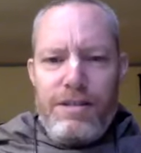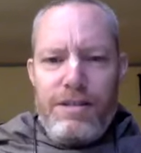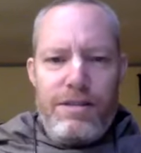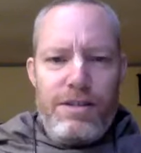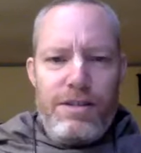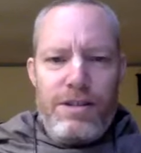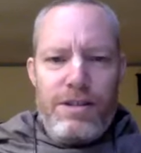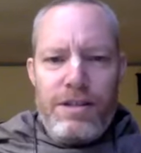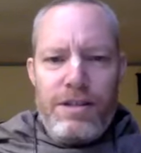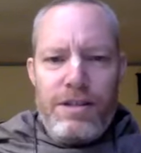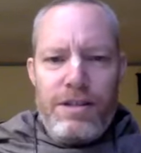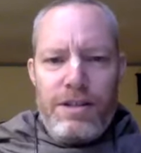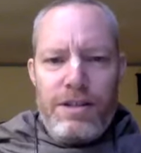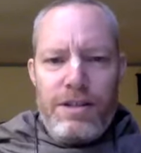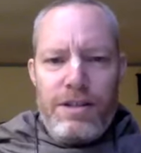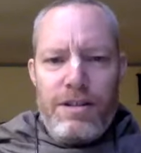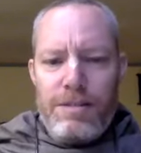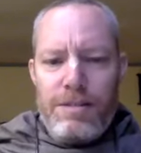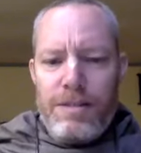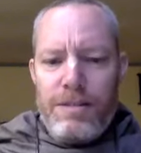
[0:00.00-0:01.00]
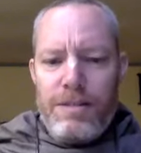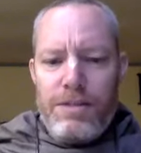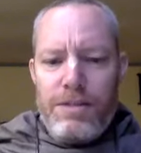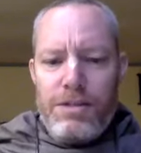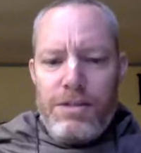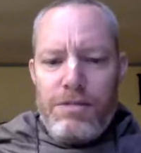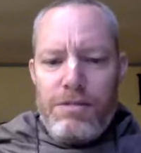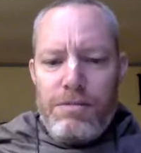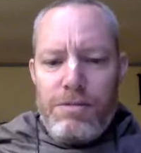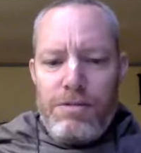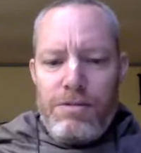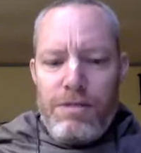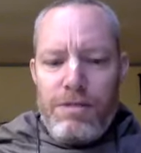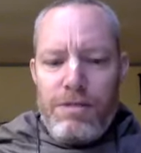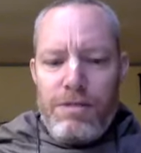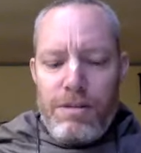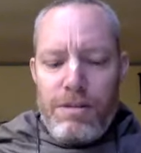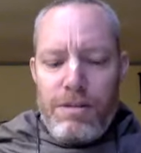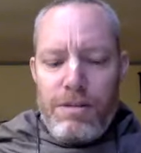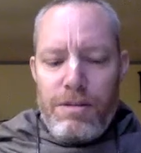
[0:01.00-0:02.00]
She's not talked about in the scripture
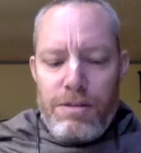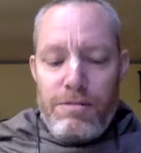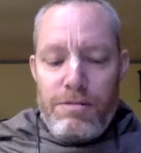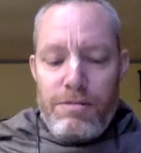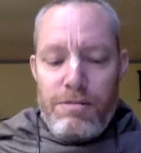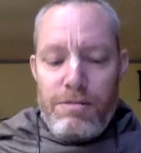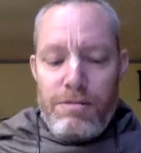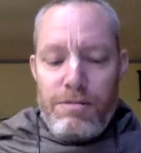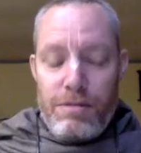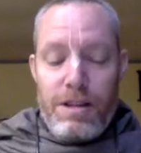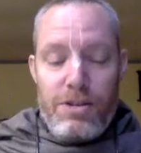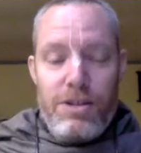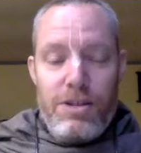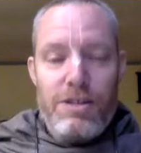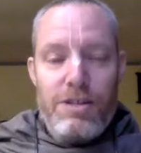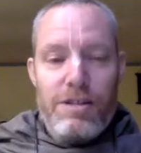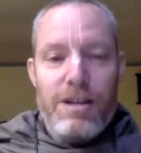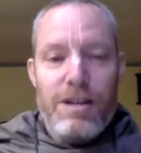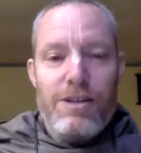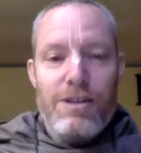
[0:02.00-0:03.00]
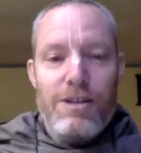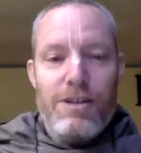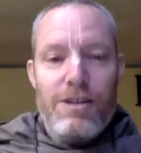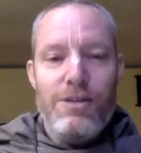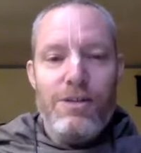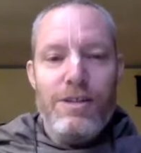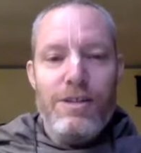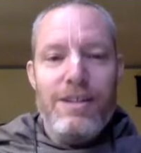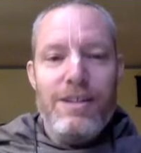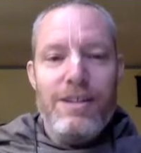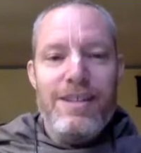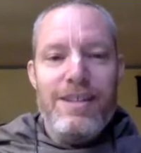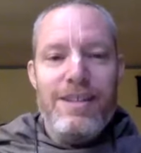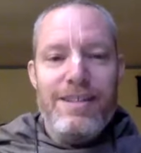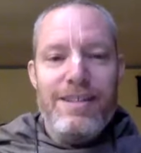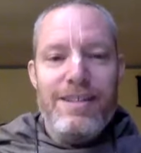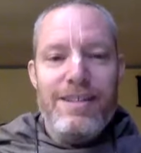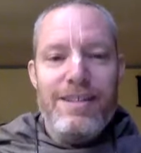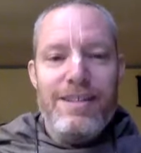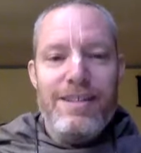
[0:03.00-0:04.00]
anywhere. Well, yeah, she is actually
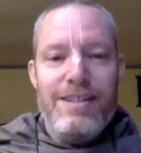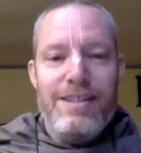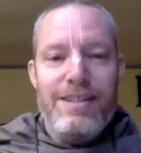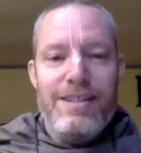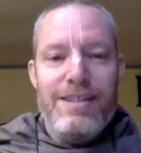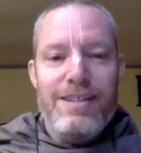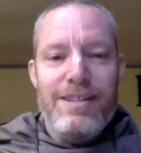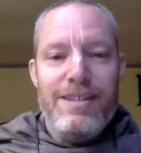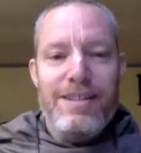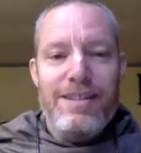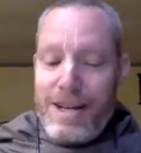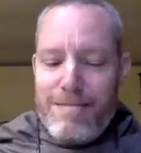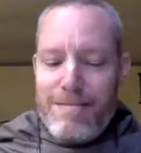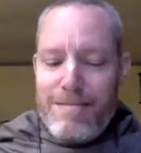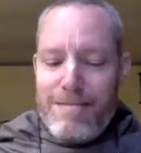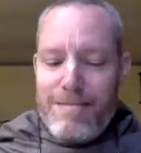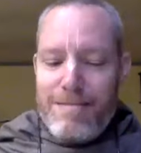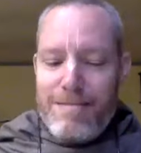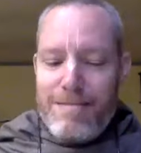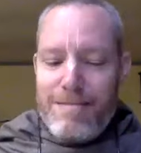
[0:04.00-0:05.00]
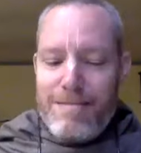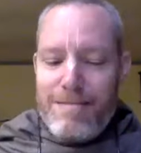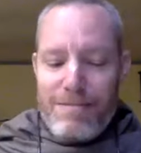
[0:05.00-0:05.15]
by name right here.